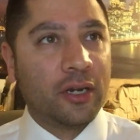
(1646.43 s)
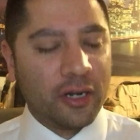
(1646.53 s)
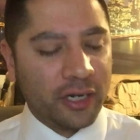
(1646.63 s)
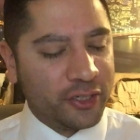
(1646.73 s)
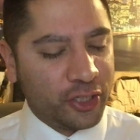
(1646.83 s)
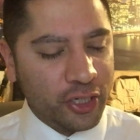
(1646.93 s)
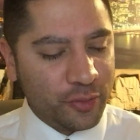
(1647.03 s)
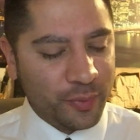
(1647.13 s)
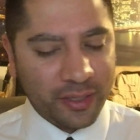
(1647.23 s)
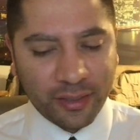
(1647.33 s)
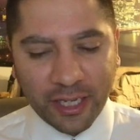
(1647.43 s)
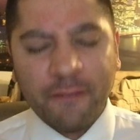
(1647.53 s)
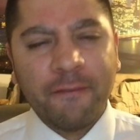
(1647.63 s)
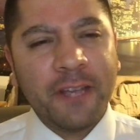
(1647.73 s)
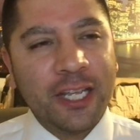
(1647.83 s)
or excuse me,
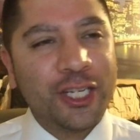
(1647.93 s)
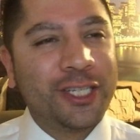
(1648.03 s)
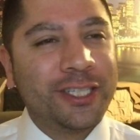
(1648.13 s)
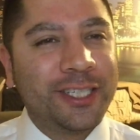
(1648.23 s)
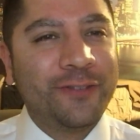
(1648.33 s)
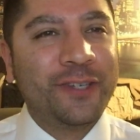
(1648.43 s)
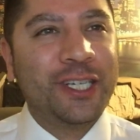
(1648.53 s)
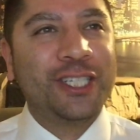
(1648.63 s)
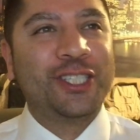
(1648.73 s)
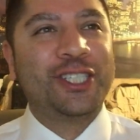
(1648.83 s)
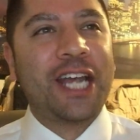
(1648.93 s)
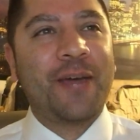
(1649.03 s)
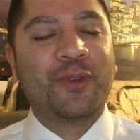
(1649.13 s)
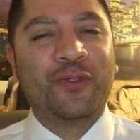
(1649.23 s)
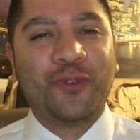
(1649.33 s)
Ephesians, Ephesians
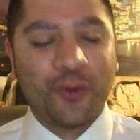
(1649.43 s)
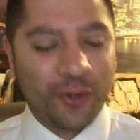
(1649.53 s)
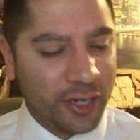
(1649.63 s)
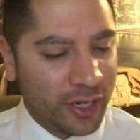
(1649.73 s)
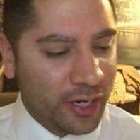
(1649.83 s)
chapter 4,